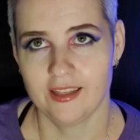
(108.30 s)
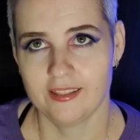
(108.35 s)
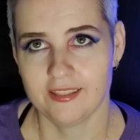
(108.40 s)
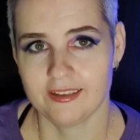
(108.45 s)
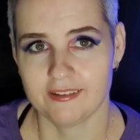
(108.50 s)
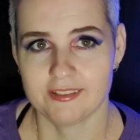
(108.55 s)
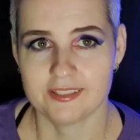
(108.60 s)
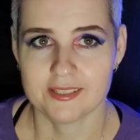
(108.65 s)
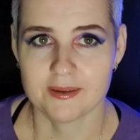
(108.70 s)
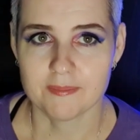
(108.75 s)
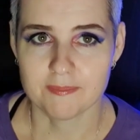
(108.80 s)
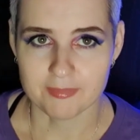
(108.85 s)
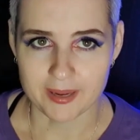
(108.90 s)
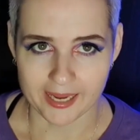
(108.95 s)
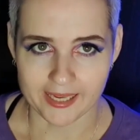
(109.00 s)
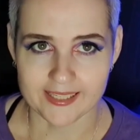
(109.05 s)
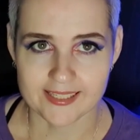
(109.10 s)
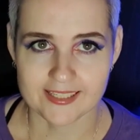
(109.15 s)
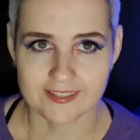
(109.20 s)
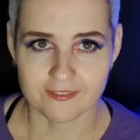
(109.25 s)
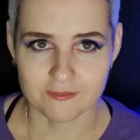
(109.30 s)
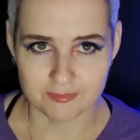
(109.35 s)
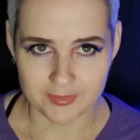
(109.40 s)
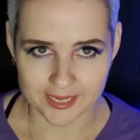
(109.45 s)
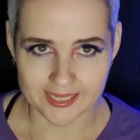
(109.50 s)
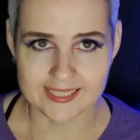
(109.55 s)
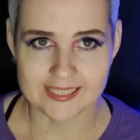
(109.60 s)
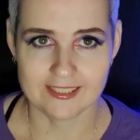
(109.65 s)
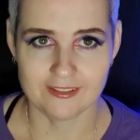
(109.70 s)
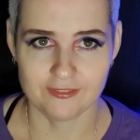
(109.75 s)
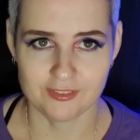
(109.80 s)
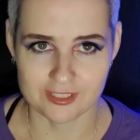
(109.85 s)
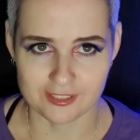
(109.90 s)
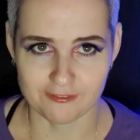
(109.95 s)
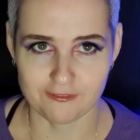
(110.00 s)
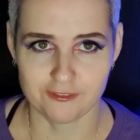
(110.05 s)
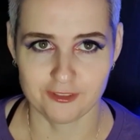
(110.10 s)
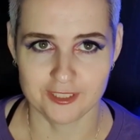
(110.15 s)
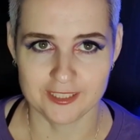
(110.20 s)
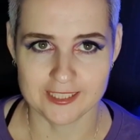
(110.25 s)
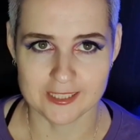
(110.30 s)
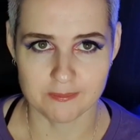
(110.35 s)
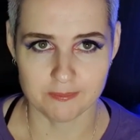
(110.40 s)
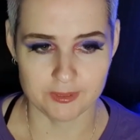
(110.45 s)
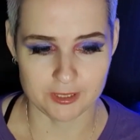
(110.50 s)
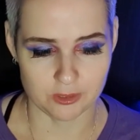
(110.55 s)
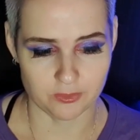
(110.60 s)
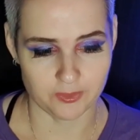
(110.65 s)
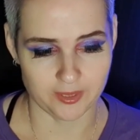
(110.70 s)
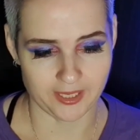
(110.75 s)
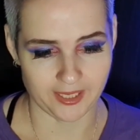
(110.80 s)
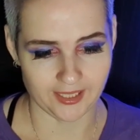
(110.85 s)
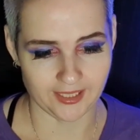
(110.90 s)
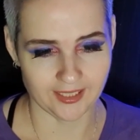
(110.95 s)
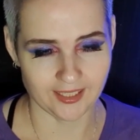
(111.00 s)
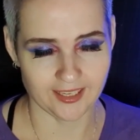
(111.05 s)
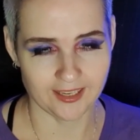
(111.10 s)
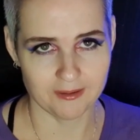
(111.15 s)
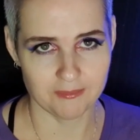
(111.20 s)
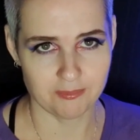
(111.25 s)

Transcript: There is a massive difference between